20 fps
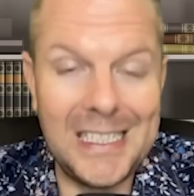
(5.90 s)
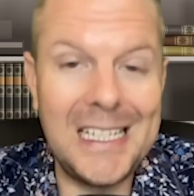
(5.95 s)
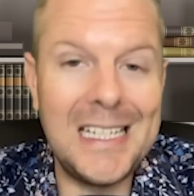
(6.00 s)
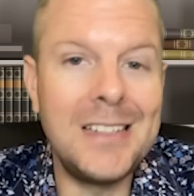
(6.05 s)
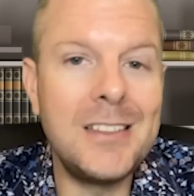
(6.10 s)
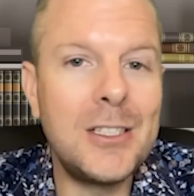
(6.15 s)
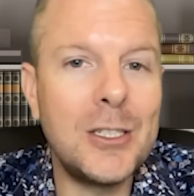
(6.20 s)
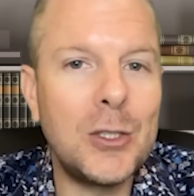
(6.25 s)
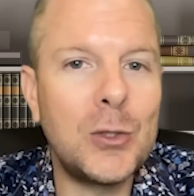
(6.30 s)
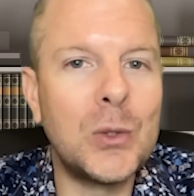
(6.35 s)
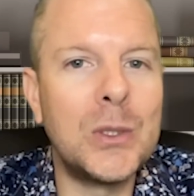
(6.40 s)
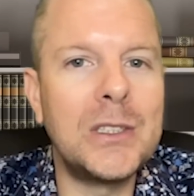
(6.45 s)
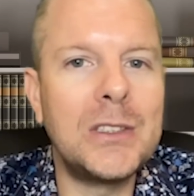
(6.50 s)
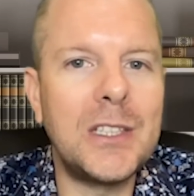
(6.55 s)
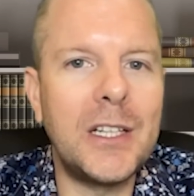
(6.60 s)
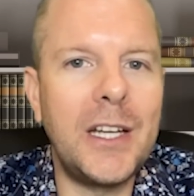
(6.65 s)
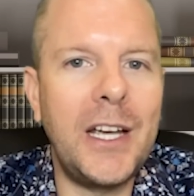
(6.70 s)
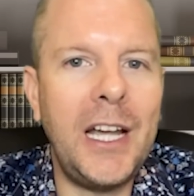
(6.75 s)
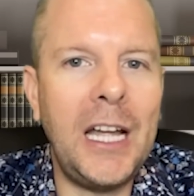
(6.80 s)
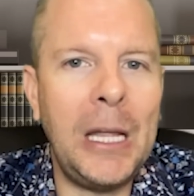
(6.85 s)
Is it going
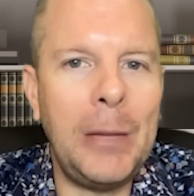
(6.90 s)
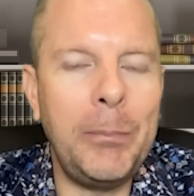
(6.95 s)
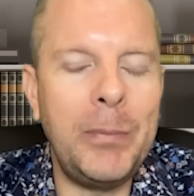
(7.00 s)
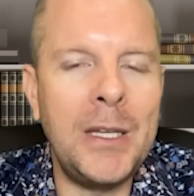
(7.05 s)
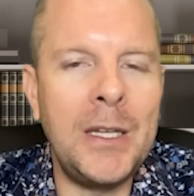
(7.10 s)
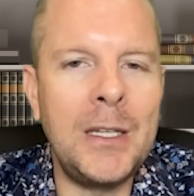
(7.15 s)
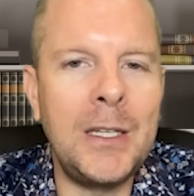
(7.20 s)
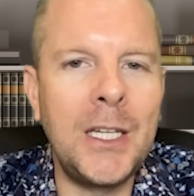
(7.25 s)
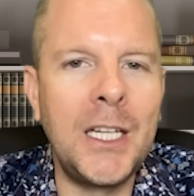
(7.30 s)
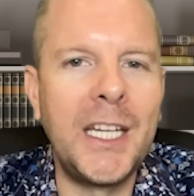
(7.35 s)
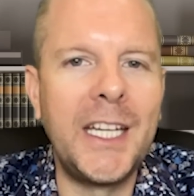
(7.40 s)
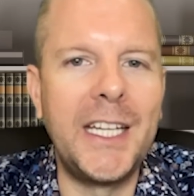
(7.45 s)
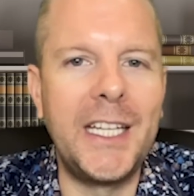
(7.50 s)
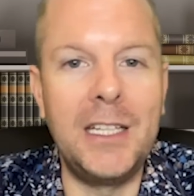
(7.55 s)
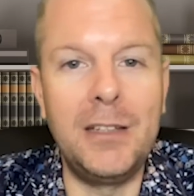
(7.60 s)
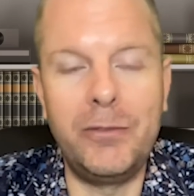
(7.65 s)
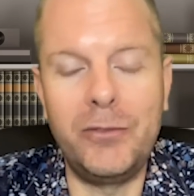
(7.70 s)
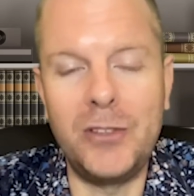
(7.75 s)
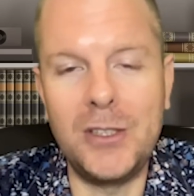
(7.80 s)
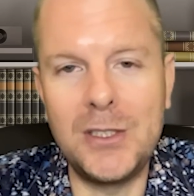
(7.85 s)
to happen?
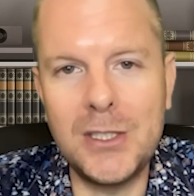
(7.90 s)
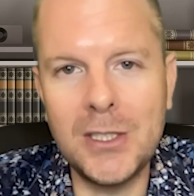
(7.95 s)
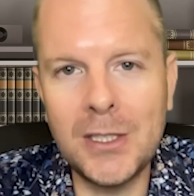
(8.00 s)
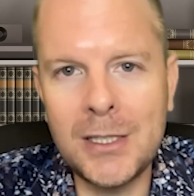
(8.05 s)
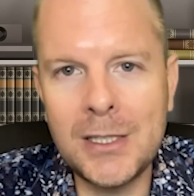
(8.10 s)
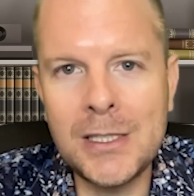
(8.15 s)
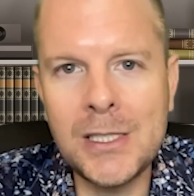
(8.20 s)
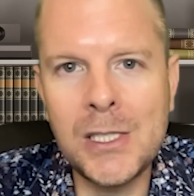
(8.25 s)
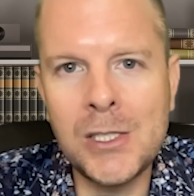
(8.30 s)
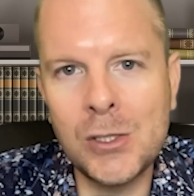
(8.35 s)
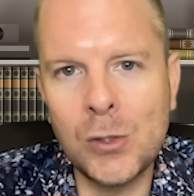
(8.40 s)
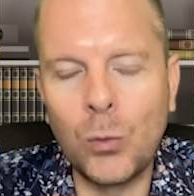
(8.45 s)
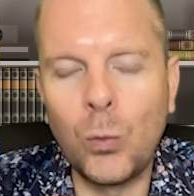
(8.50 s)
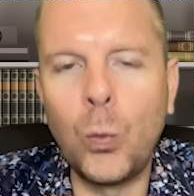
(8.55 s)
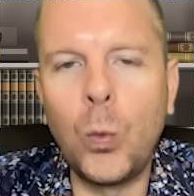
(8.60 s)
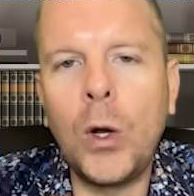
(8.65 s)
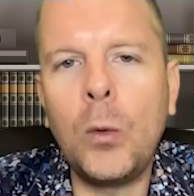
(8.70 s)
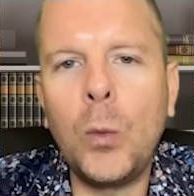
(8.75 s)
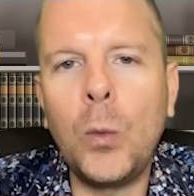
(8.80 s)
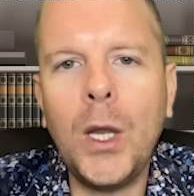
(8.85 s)
If it does,
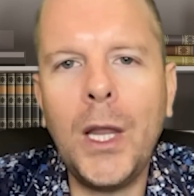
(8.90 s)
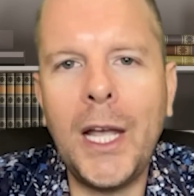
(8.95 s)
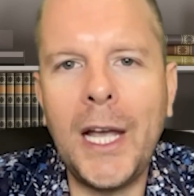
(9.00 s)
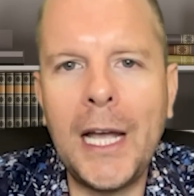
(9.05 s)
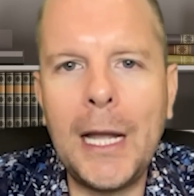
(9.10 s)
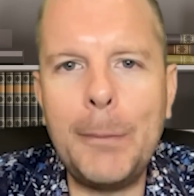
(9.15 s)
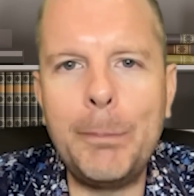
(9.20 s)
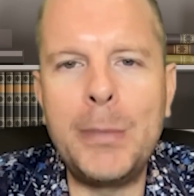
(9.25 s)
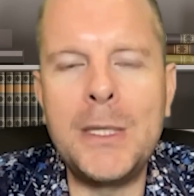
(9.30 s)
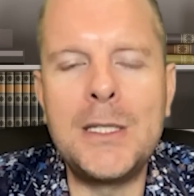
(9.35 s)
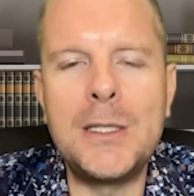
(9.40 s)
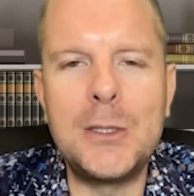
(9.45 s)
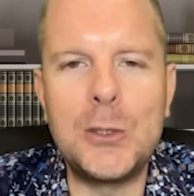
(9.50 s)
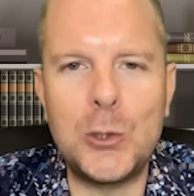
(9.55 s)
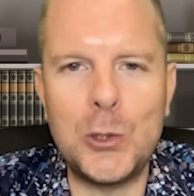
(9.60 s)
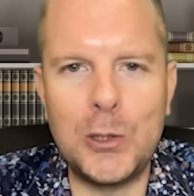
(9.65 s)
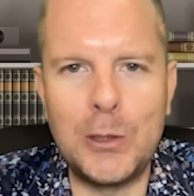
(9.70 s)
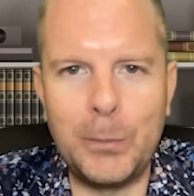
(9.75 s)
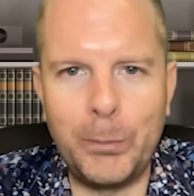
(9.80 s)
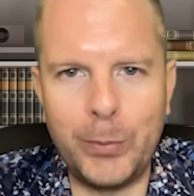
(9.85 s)
what will happen
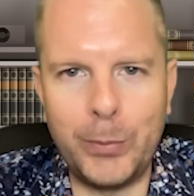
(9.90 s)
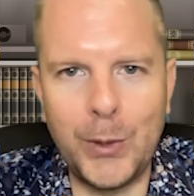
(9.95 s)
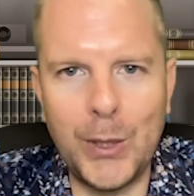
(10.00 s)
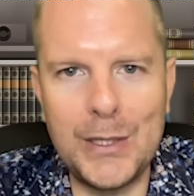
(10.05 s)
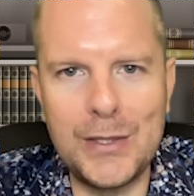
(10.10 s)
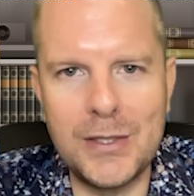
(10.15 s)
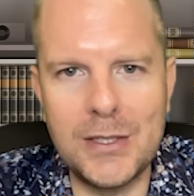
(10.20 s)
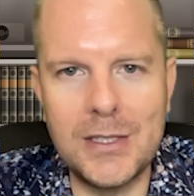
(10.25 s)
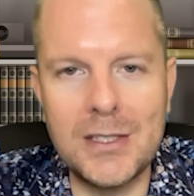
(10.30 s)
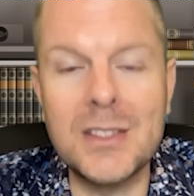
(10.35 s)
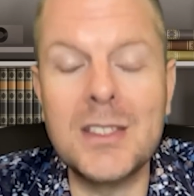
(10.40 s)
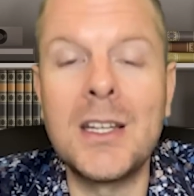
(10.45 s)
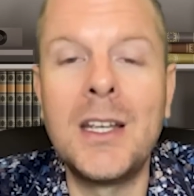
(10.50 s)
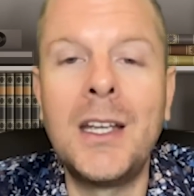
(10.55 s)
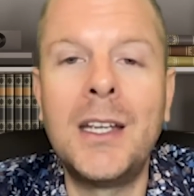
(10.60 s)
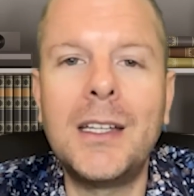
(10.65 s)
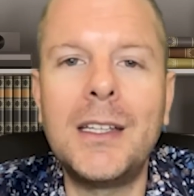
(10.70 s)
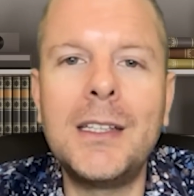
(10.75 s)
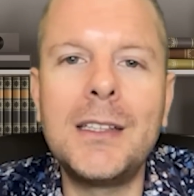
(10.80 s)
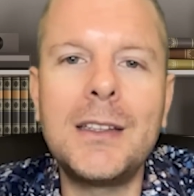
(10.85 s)
to the prices?
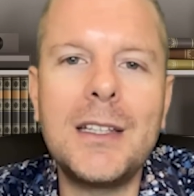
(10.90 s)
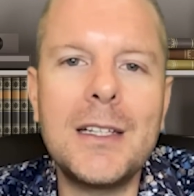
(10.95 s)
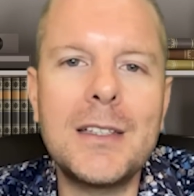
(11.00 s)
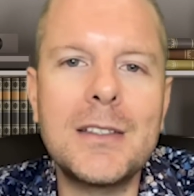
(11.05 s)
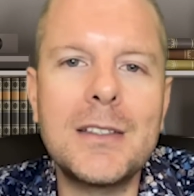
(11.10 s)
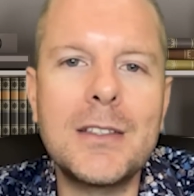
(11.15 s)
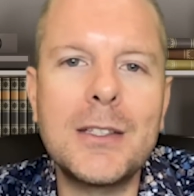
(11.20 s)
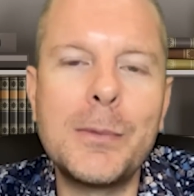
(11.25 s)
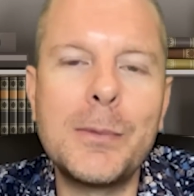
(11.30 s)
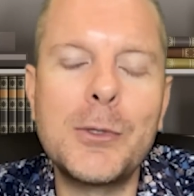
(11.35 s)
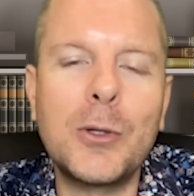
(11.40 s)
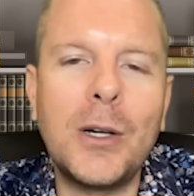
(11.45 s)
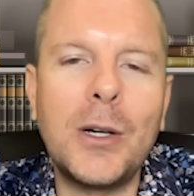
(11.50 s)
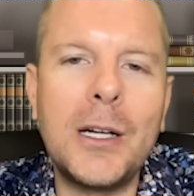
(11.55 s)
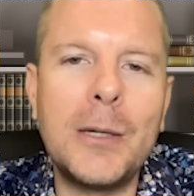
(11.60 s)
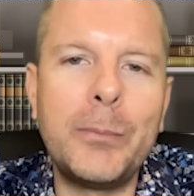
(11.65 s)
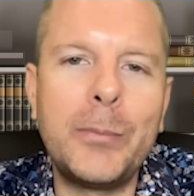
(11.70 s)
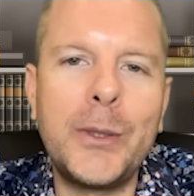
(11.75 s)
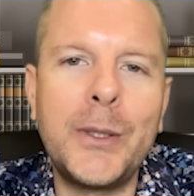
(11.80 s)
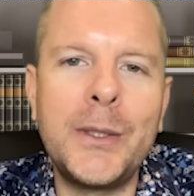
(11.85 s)
Hit that
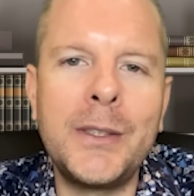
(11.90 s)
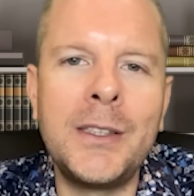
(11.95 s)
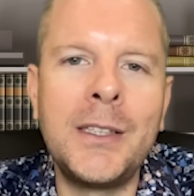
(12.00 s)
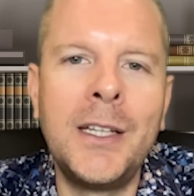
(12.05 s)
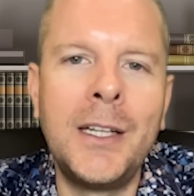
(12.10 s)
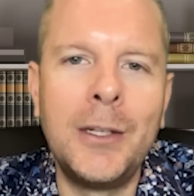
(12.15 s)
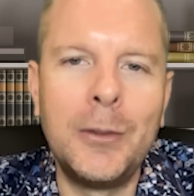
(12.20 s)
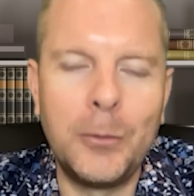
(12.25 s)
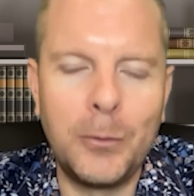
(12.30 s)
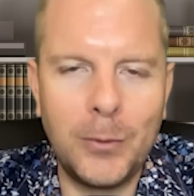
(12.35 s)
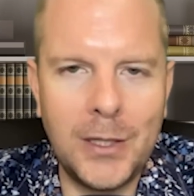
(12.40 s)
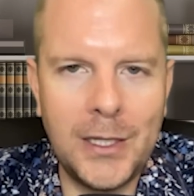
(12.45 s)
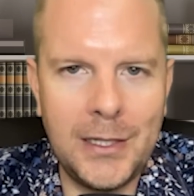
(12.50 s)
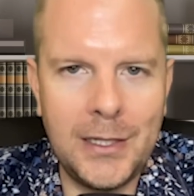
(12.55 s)
subscribe button right